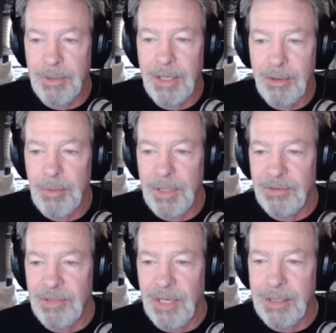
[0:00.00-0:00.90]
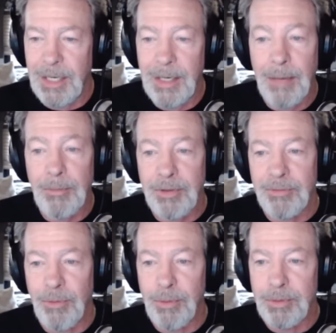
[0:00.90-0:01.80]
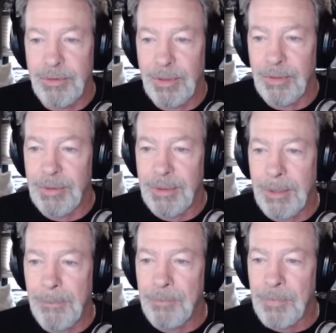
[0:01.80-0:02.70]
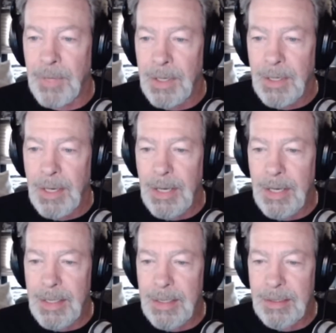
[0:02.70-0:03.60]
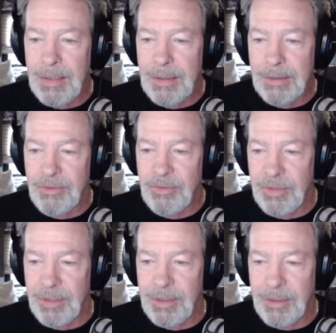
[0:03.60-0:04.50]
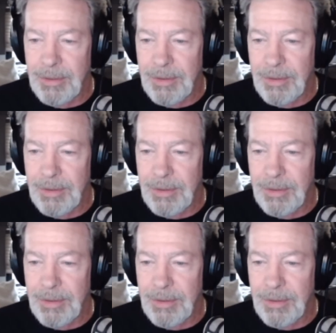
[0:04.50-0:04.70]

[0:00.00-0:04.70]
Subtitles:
And that's going to be exciting. I'm looking forward to it. I really am. Let's see.